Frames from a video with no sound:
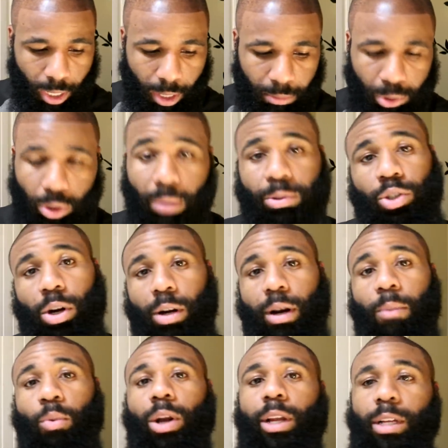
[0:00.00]
Um, so I'm
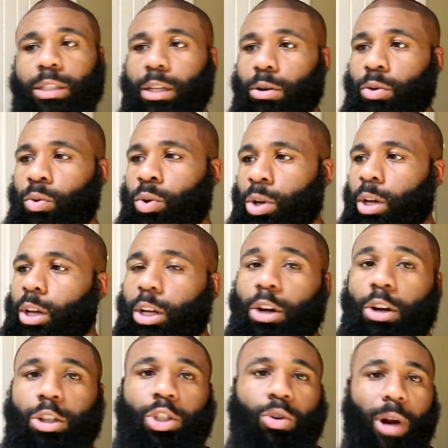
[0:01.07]
starting, I'm willing to, you
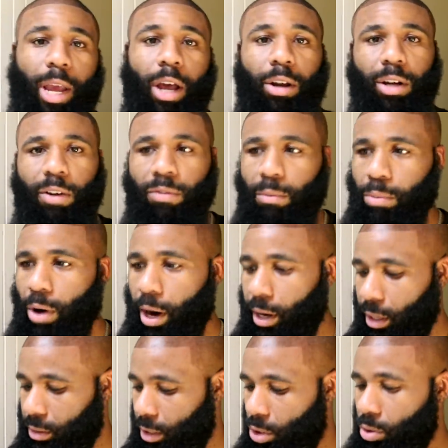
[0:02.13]
know, try out different
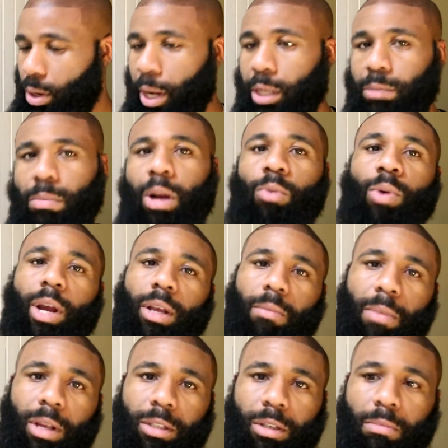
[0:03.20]
products that you guys might
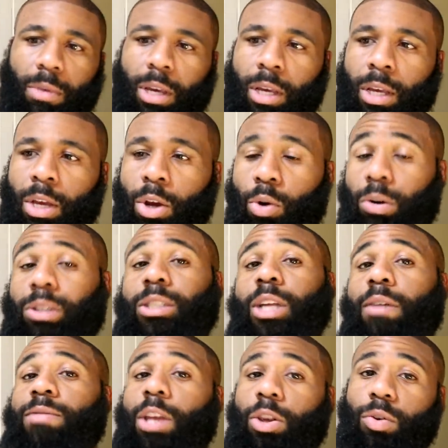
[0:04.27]
recommend to me or
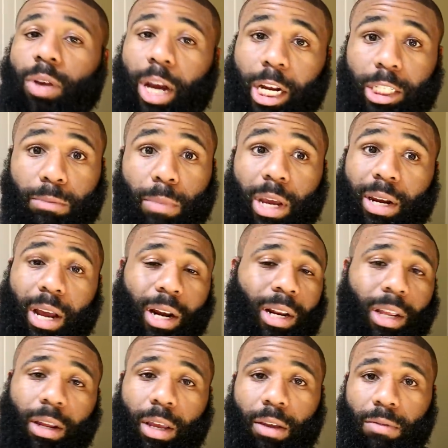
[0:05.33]
stuff that you guys may not
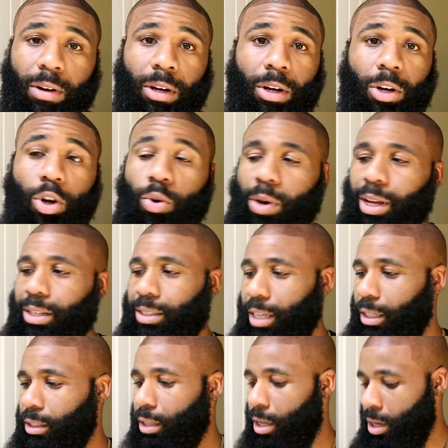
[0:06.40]
even knew
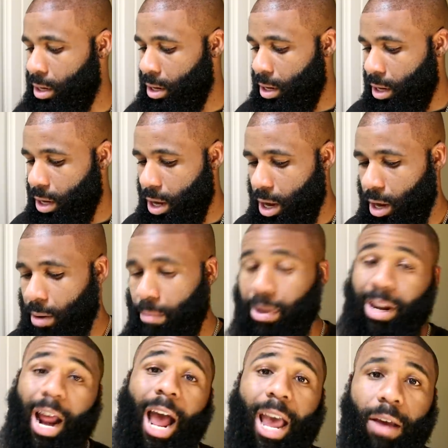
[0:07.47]
existed. Um,
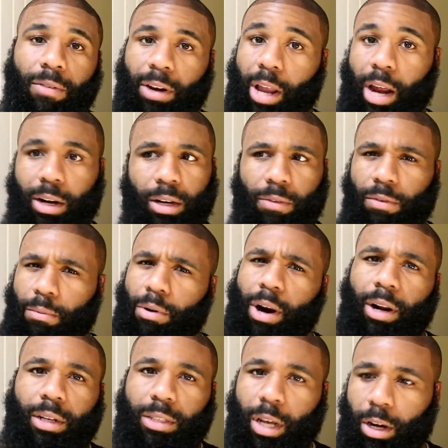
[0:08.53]
but I have a lot of different
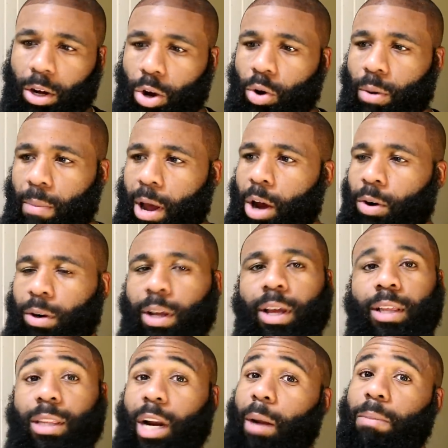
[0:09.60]
products I know about
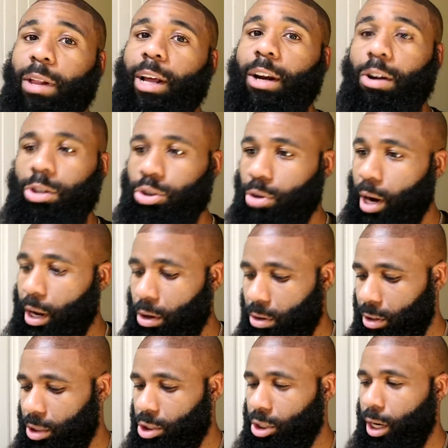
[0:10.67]
that I plan on trying
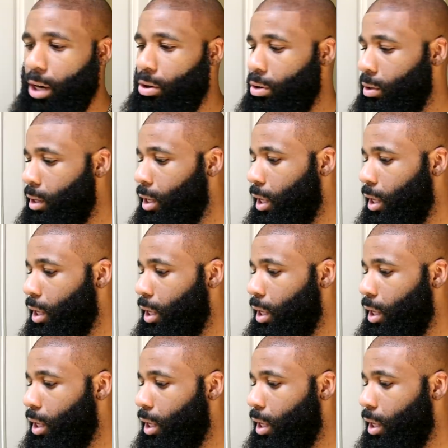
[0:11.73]
on this channel,